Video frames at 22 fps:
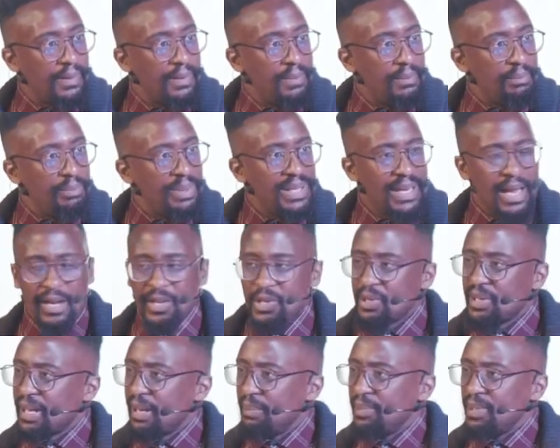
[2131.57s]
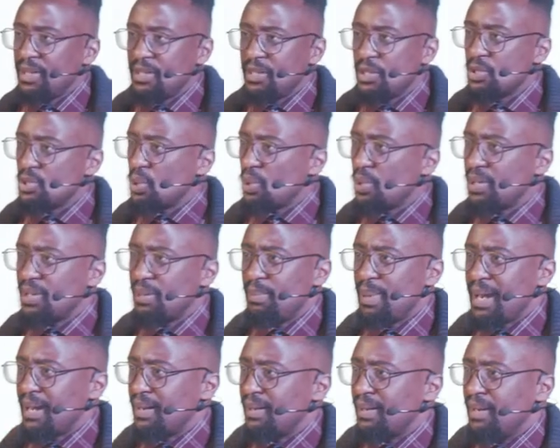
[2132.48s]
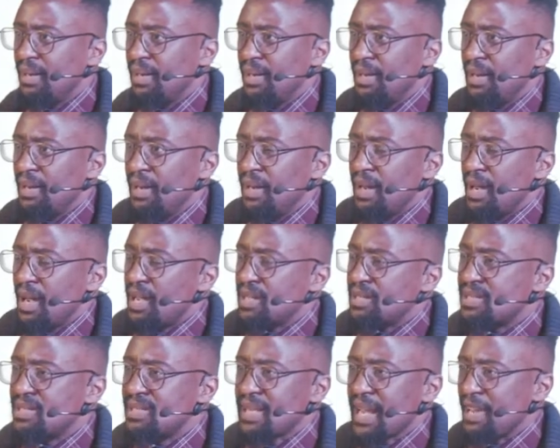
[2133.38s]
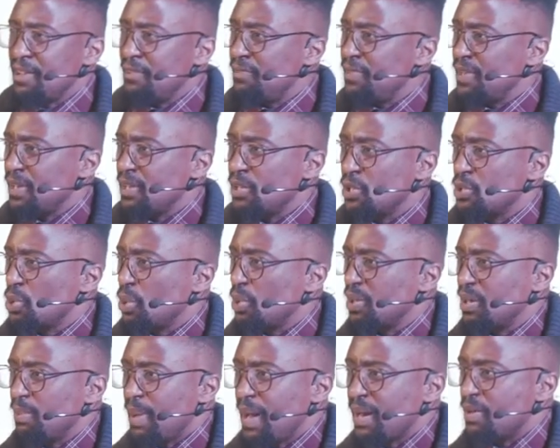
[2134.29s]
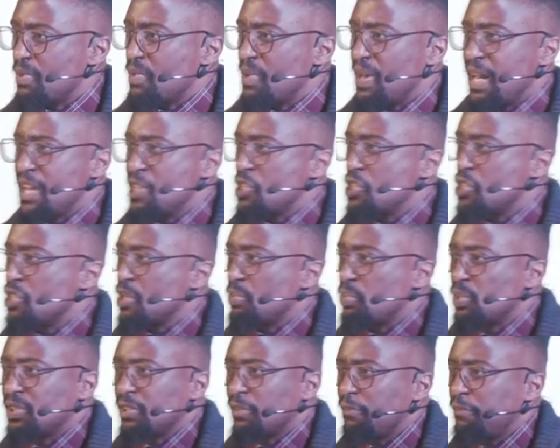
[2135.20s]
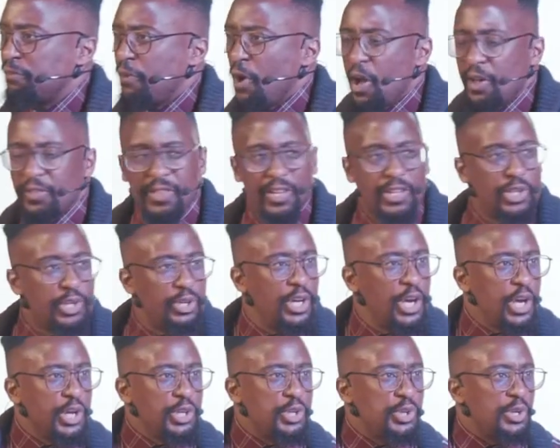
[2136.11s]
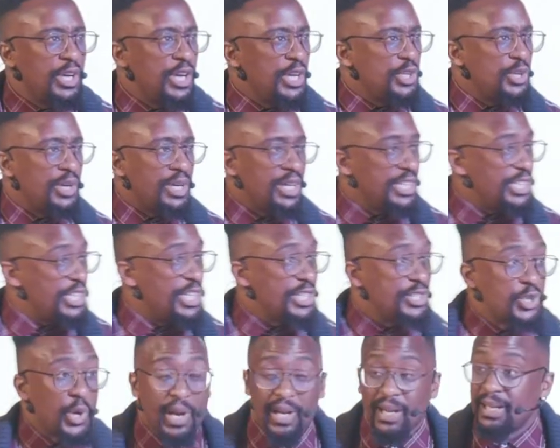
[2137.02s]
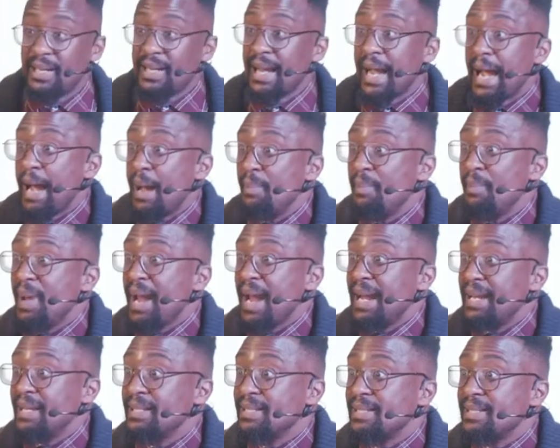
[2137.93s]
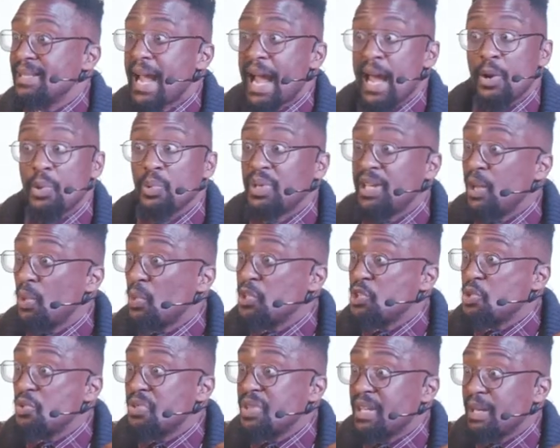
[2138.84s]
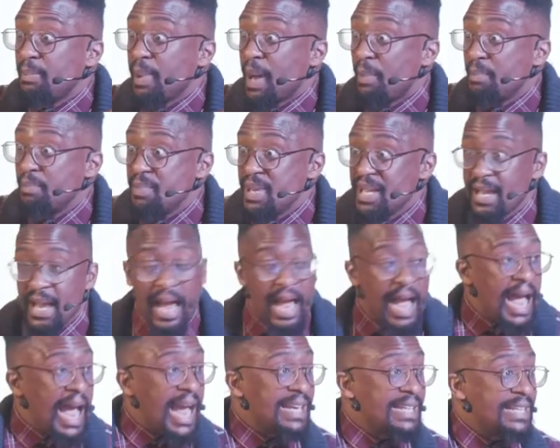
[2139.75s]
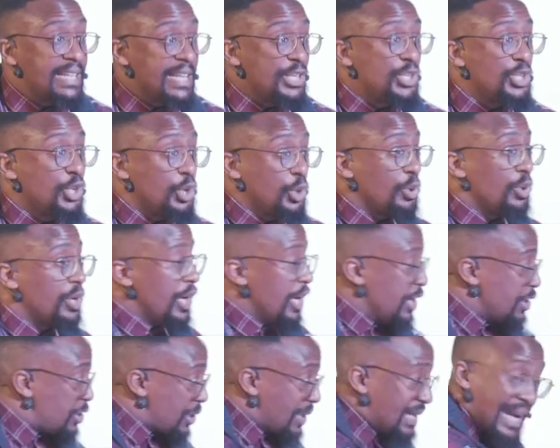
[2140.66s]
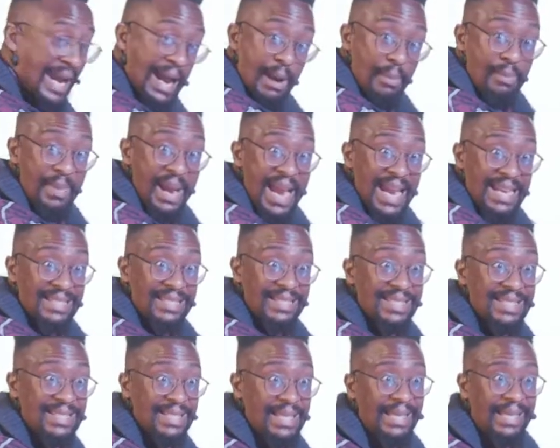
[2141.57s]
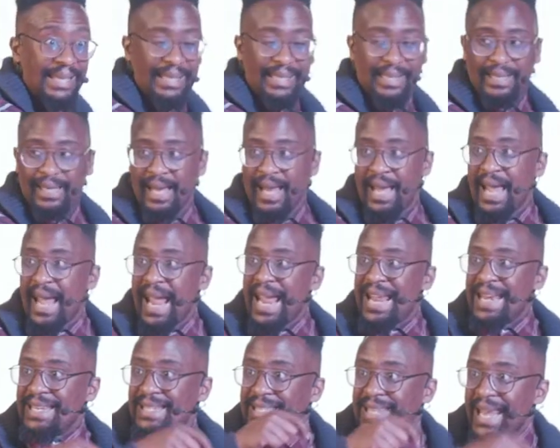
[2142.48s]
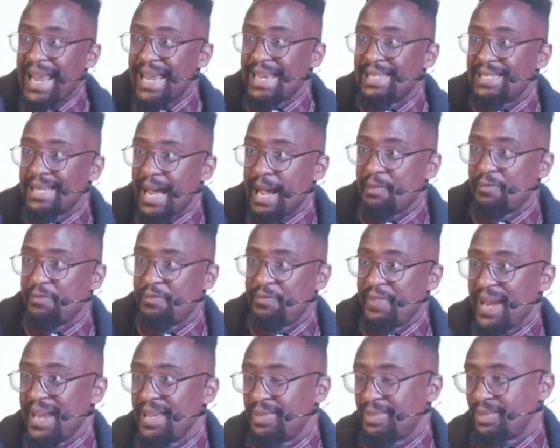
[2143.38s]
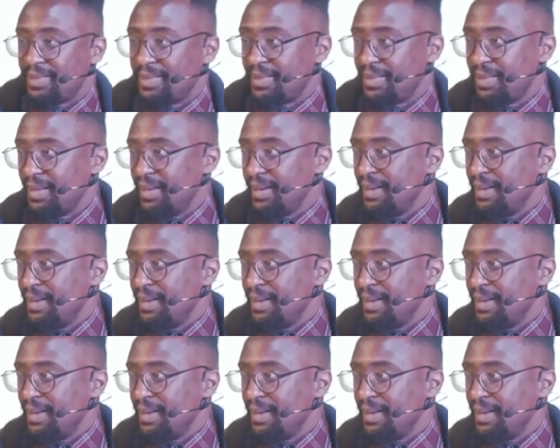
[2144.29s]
But now you're coming and you're talking about a savior, you're talking about a relationship with the Father. You're, you're, you're, she's going, Come and see. I don't care what you think about me. I need you to come and see a daytime faith.